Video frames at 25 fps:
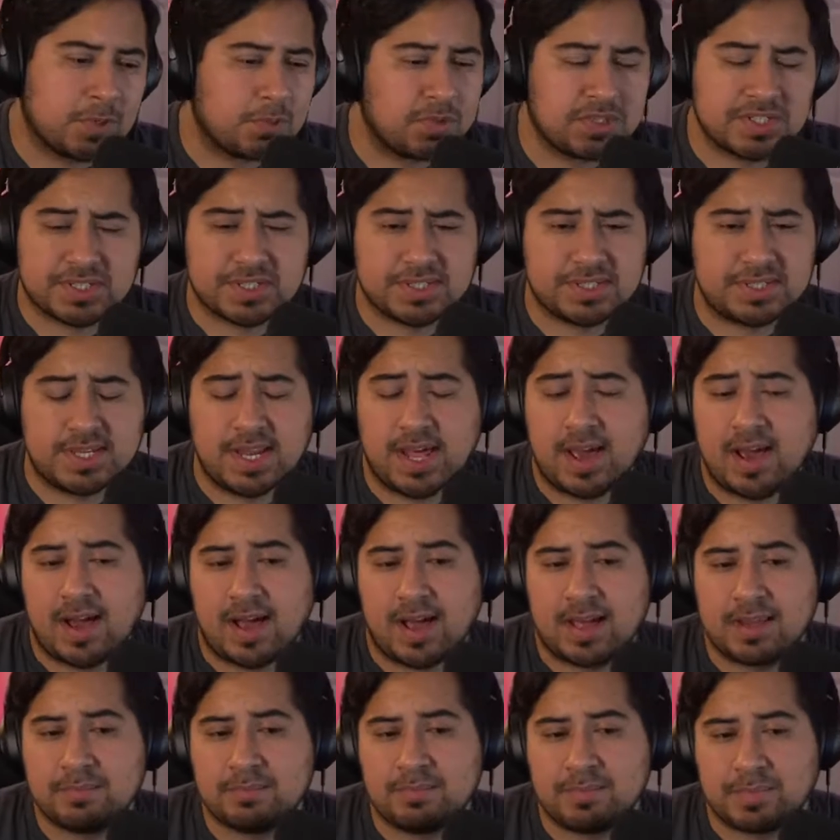which is
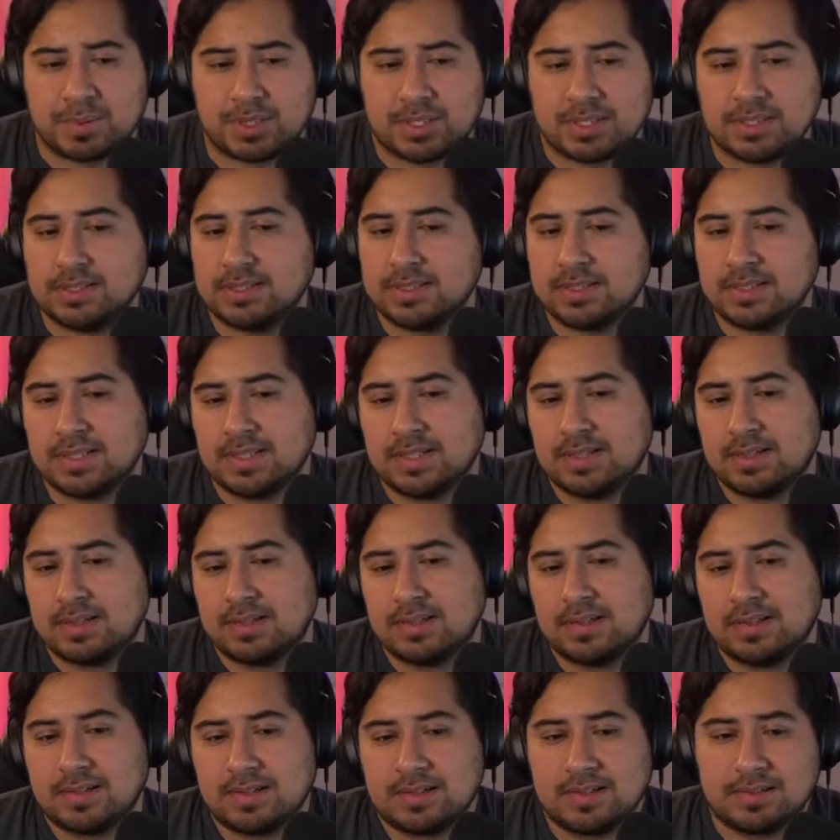not, but
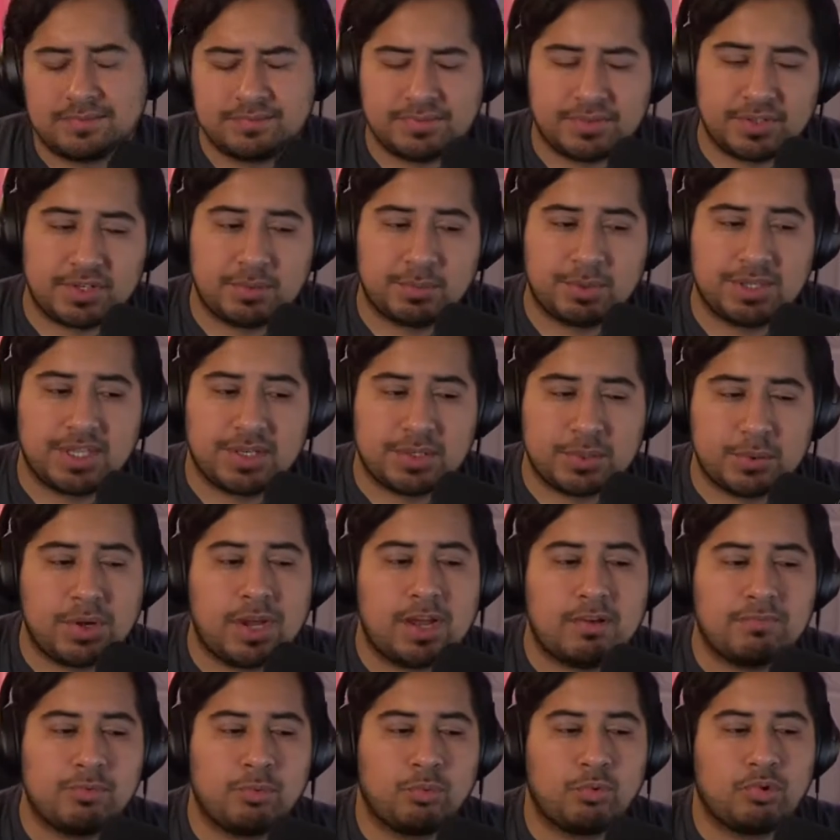but they do
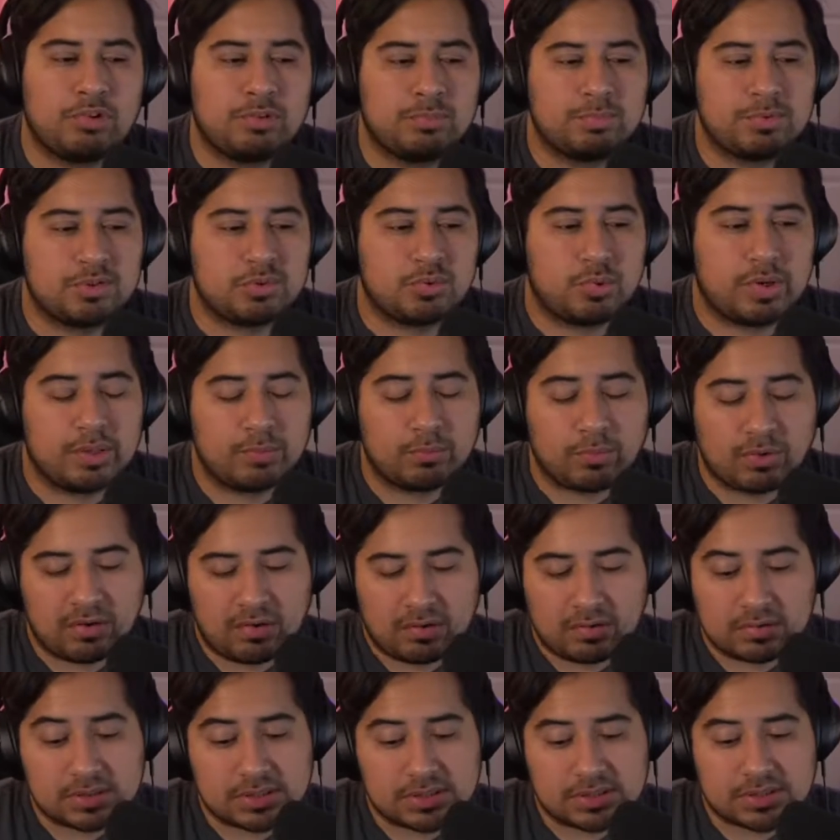have the world between
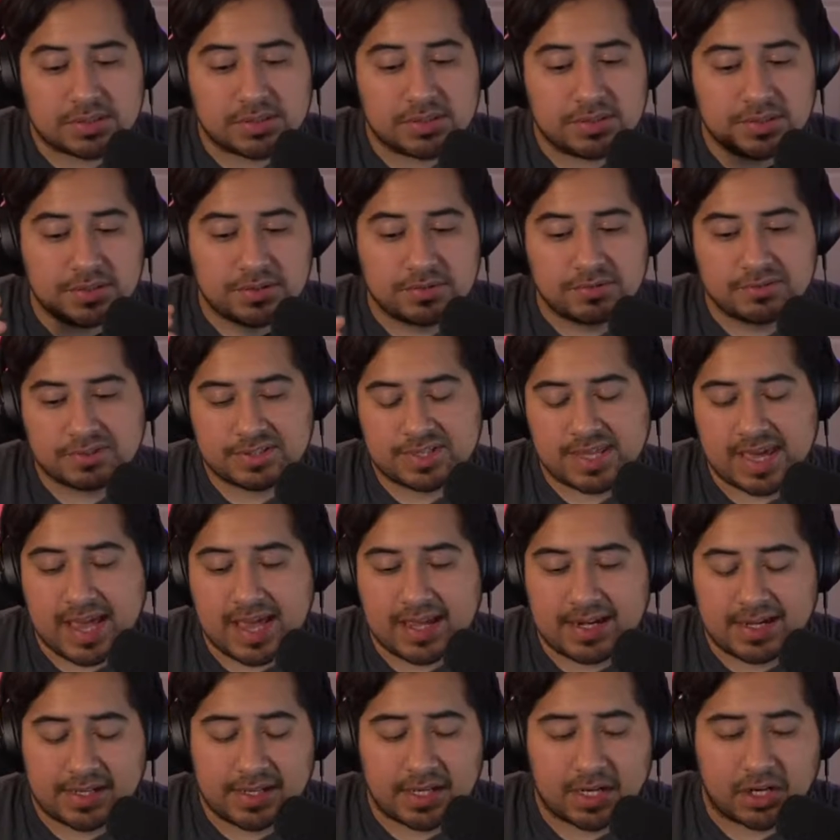worlds to use
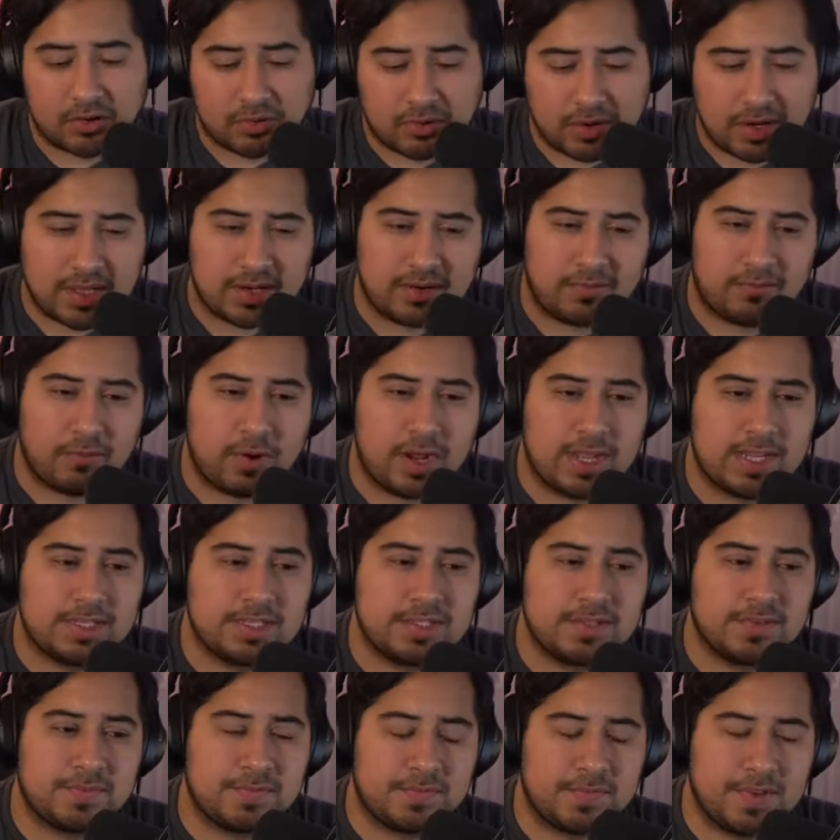that in a creative way
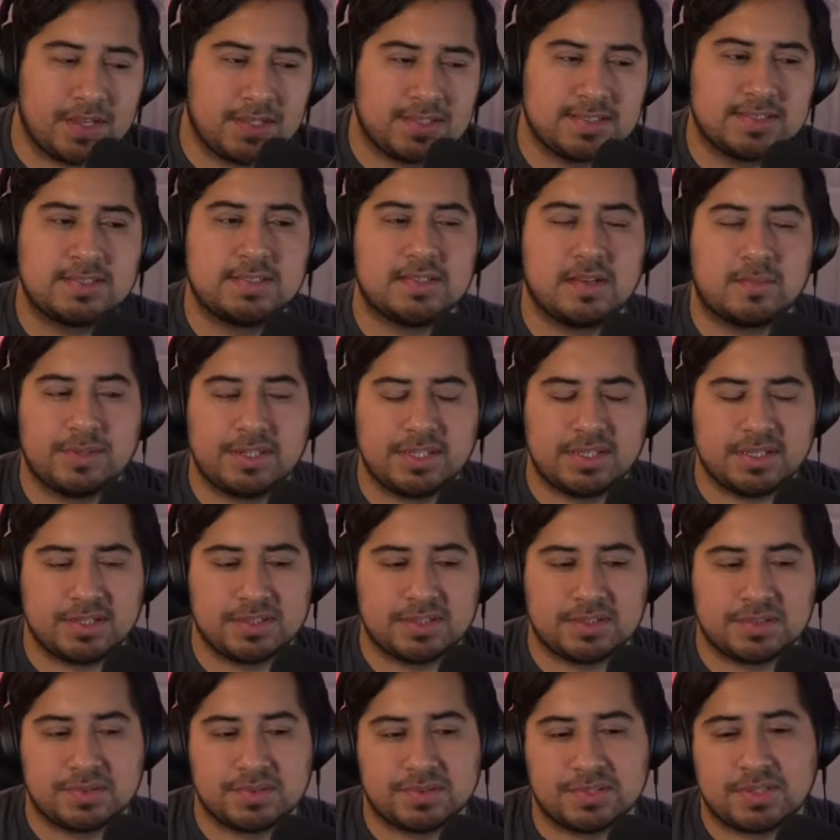to fix some of the
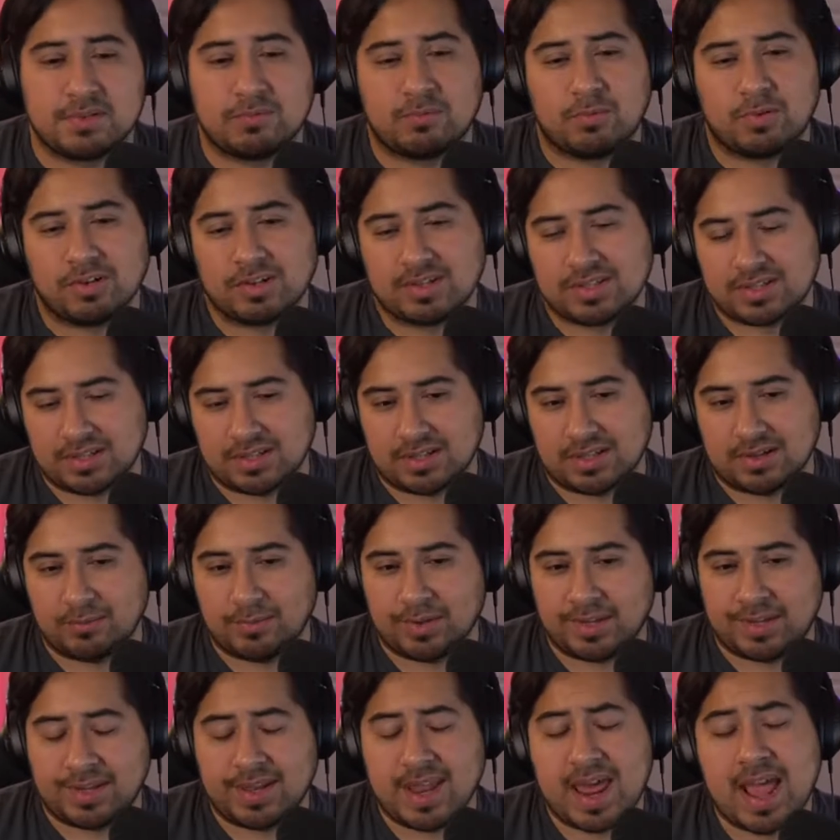issues that we're dealing
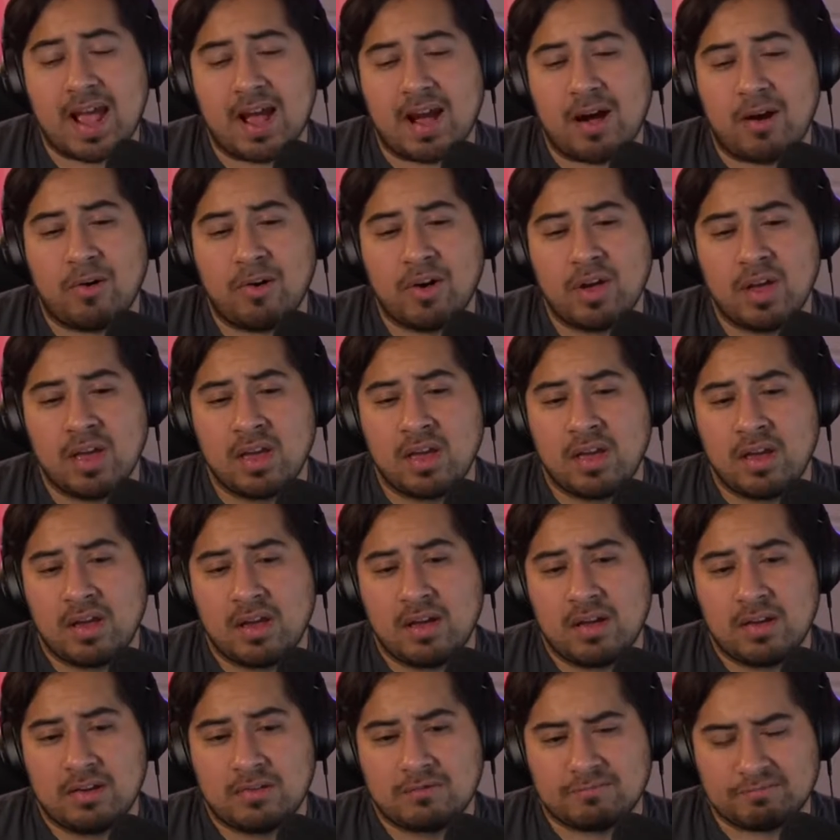with now
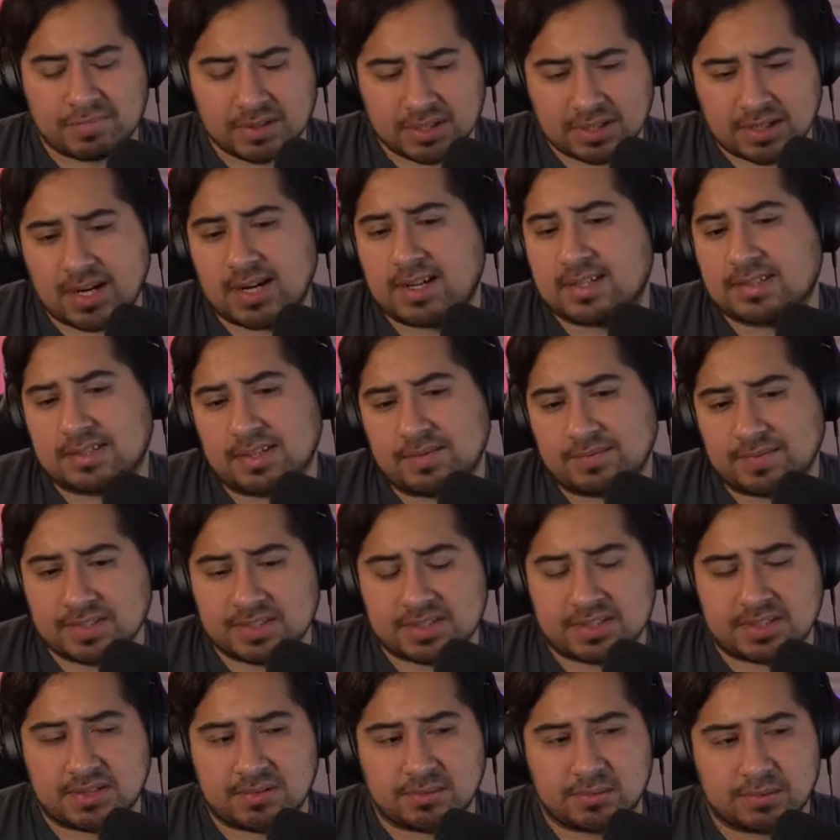because of
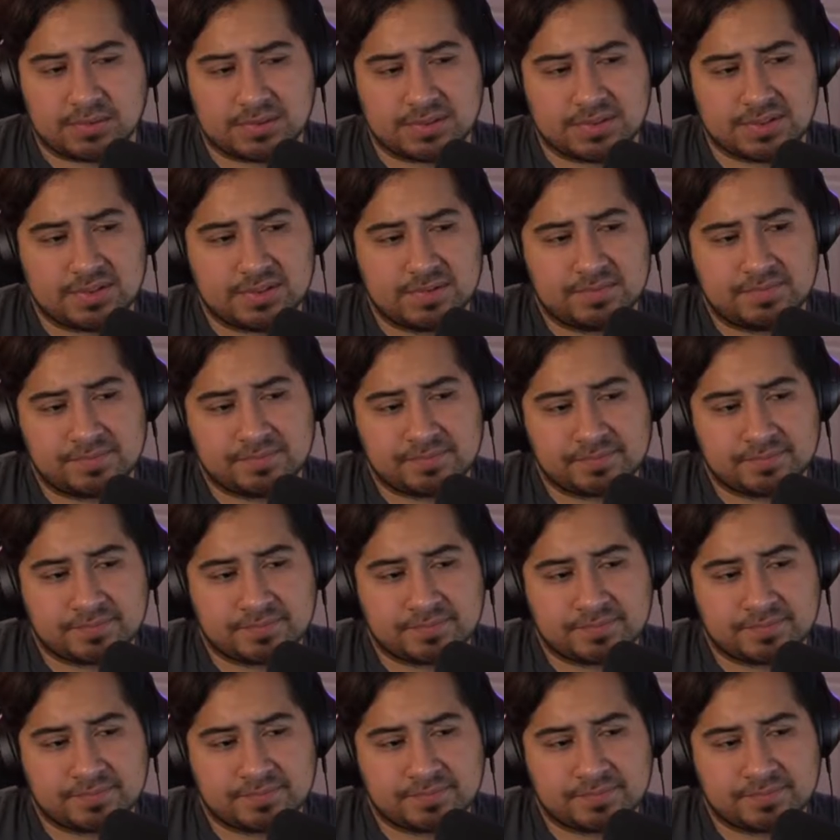the sequels.